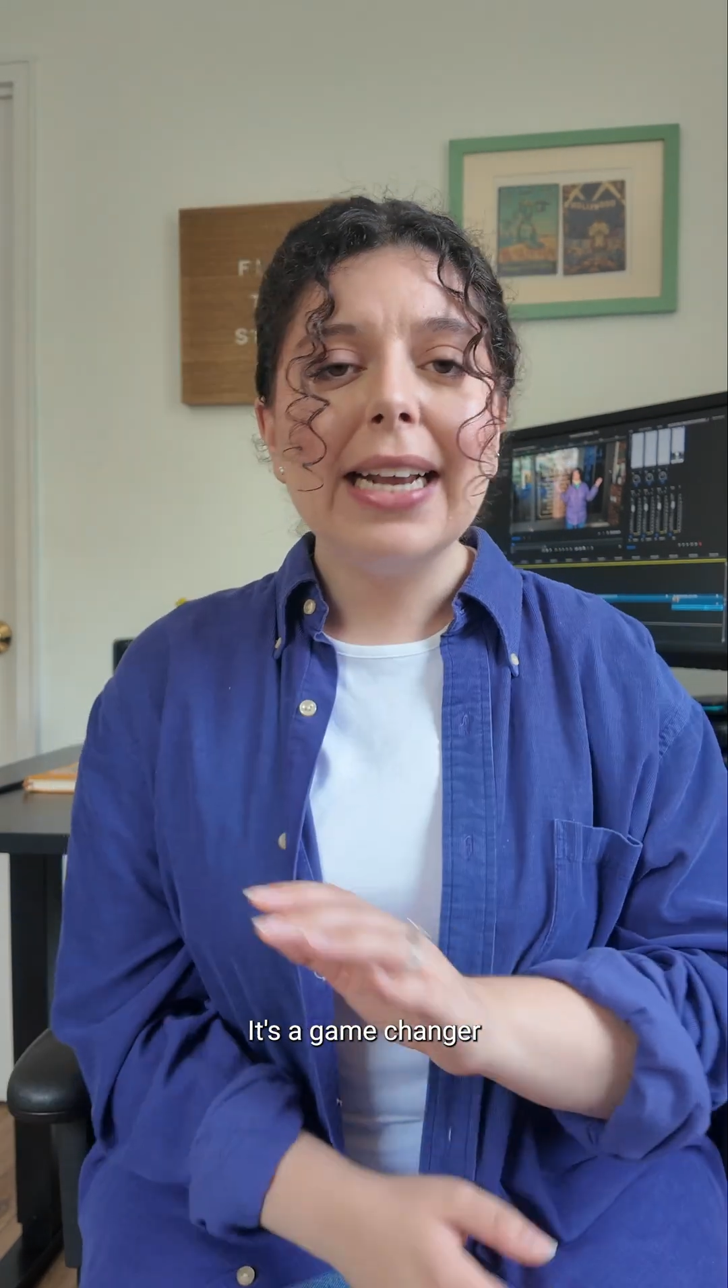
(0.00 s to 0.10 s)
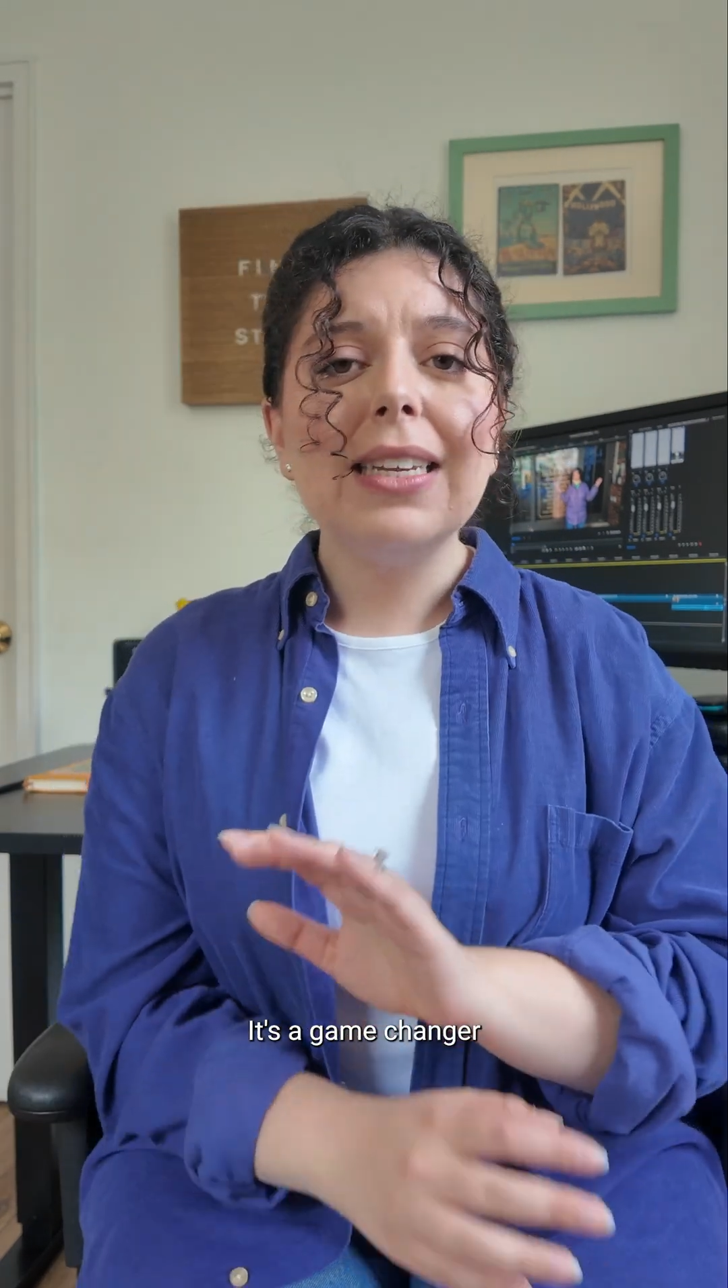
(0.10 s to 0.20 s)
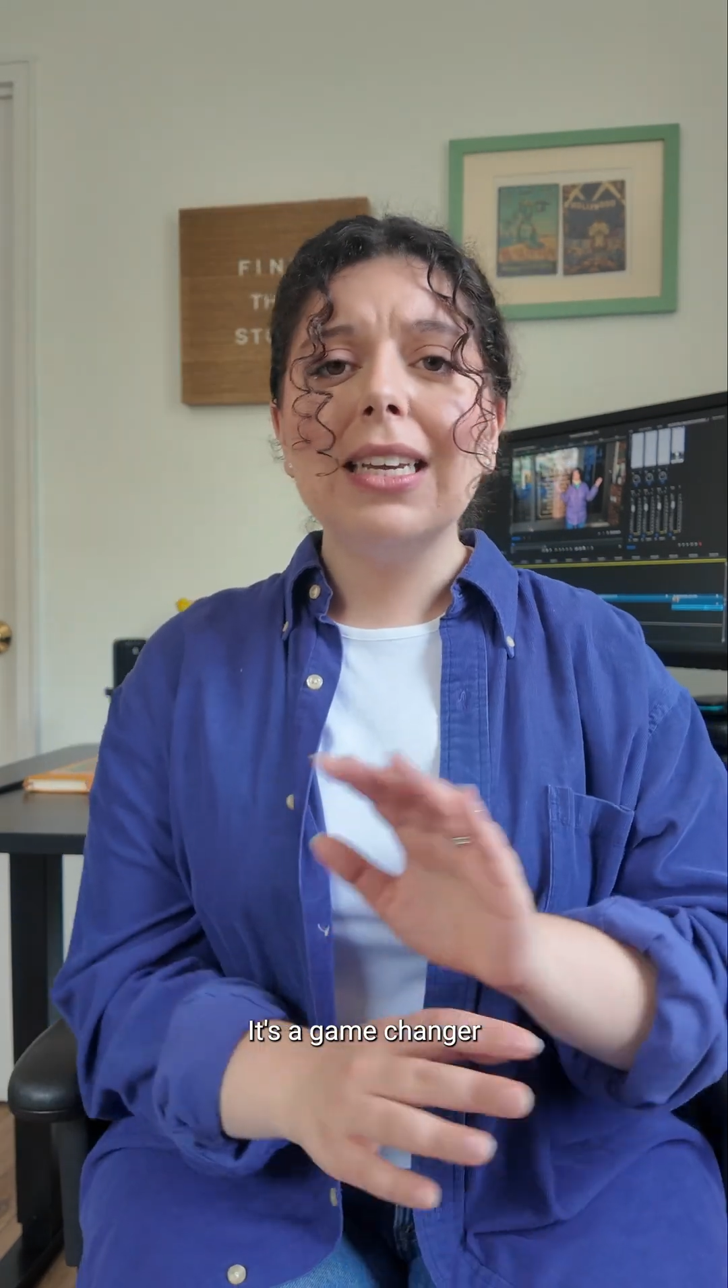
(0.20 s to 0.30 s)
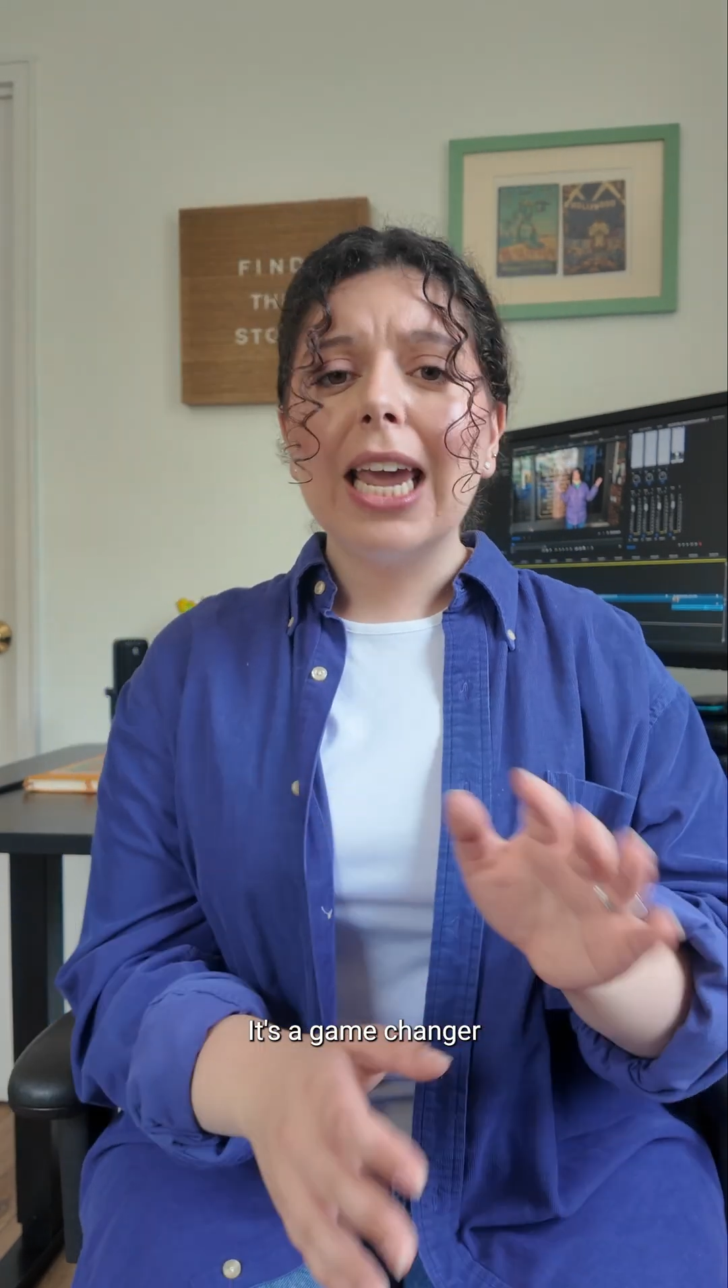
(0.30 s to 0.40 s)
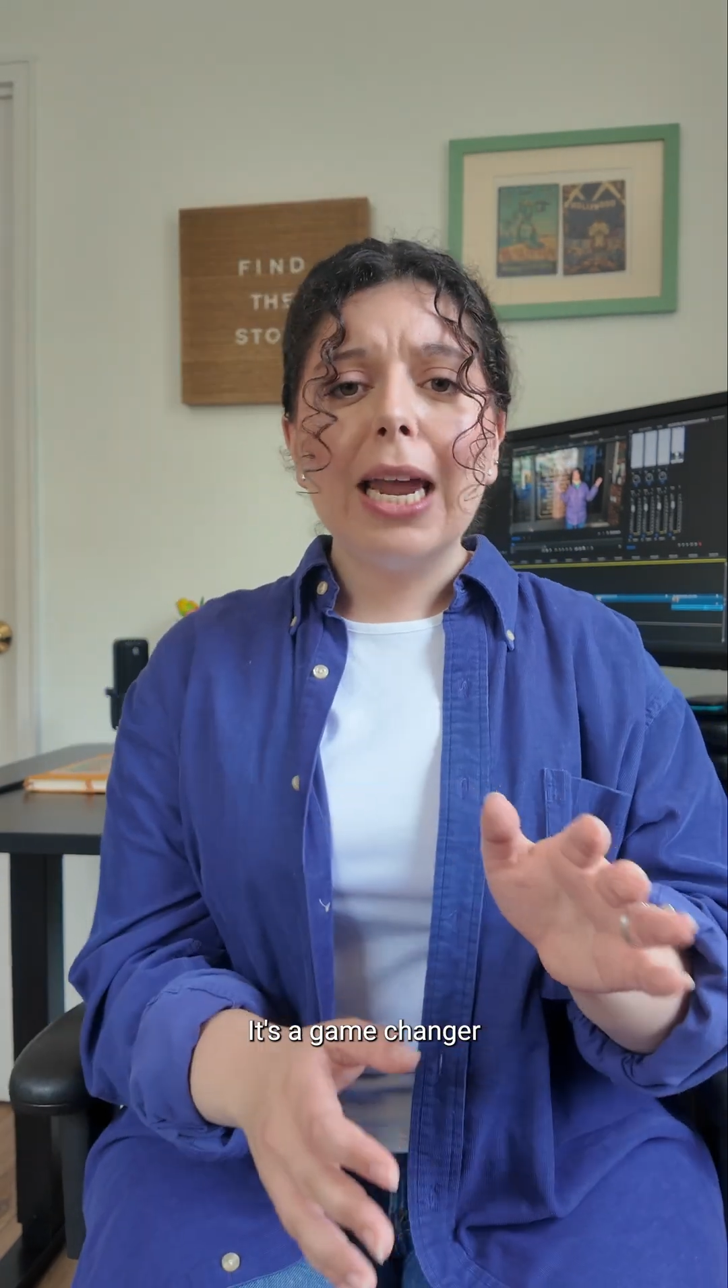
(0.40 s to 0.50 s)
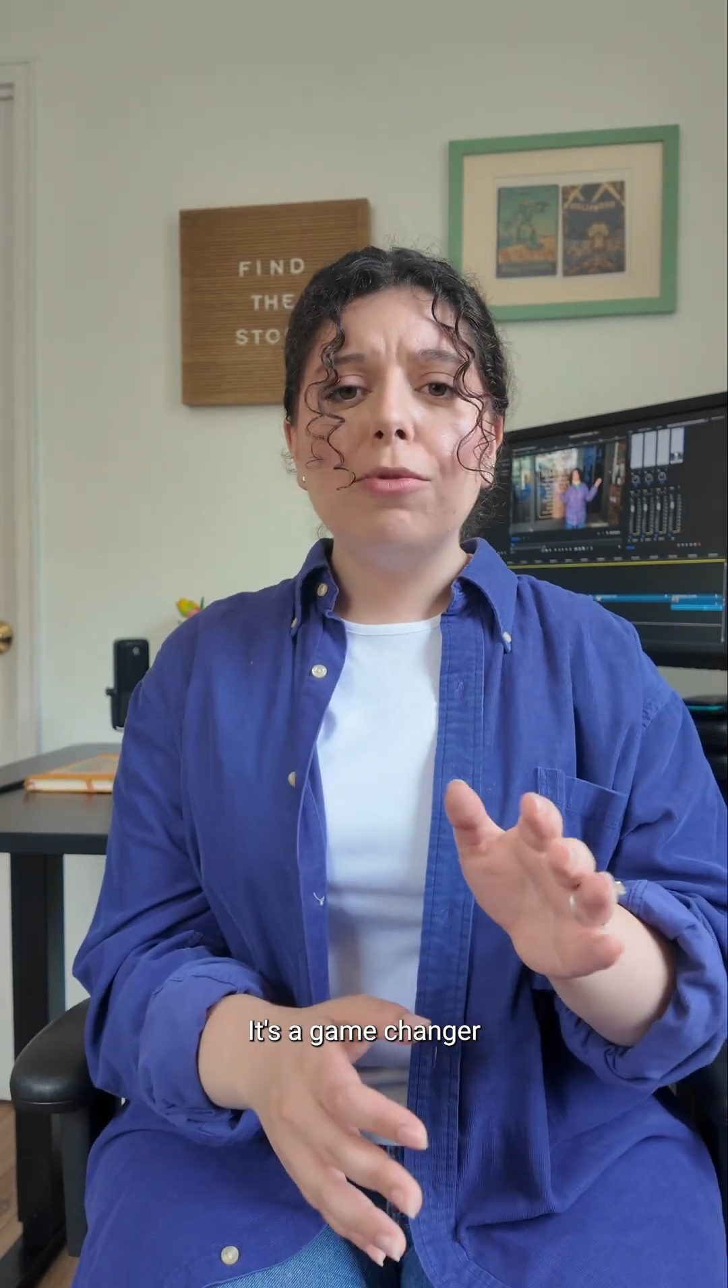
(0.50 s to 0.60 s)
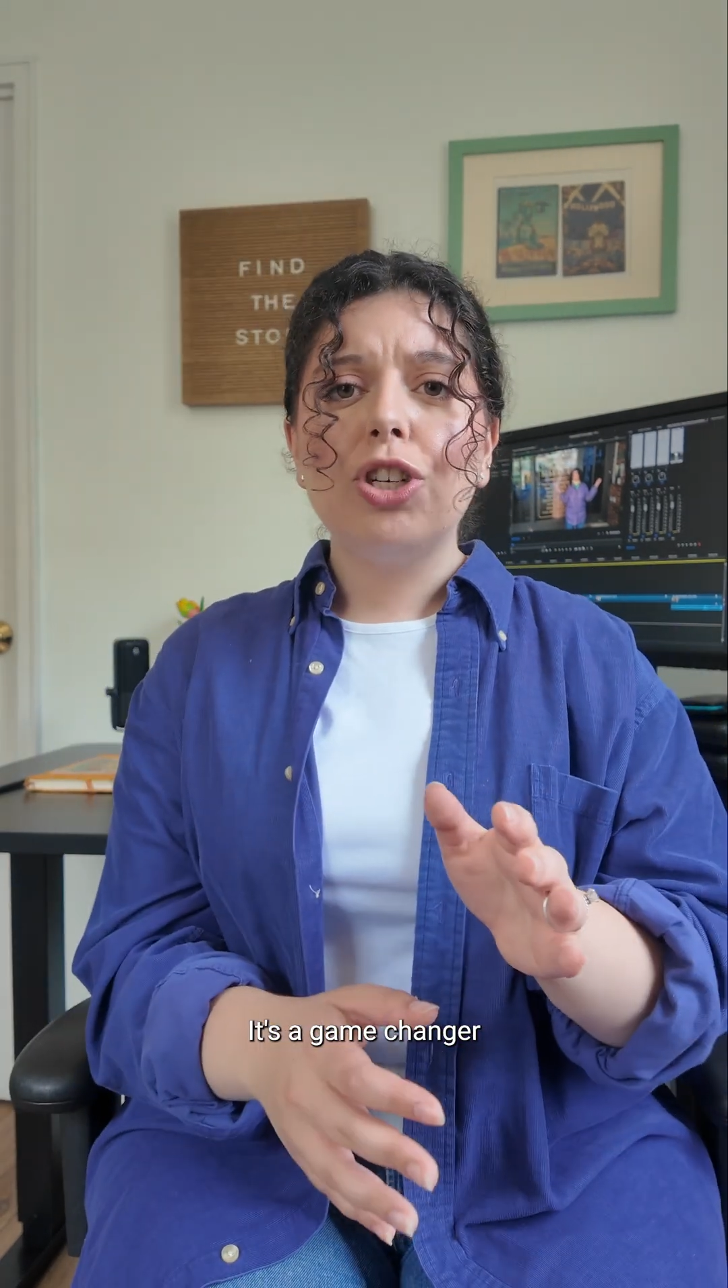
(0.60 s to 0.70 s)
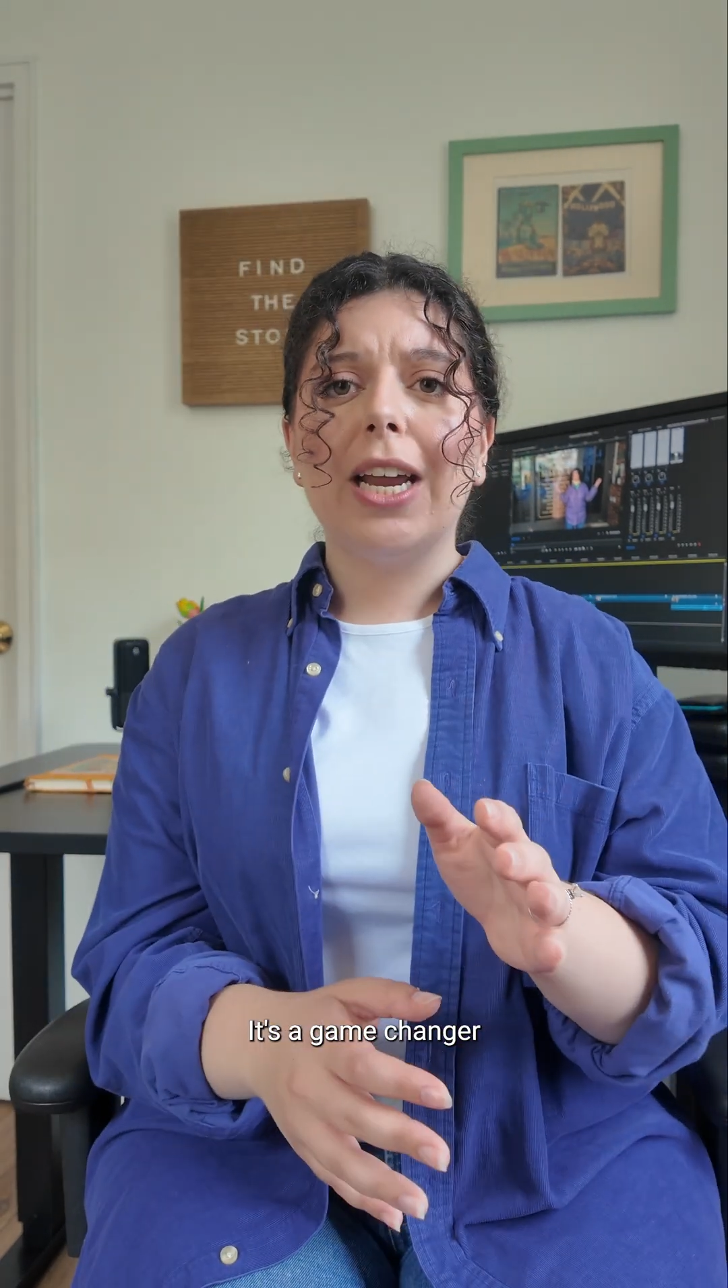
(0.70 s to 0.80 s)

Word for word: It's a game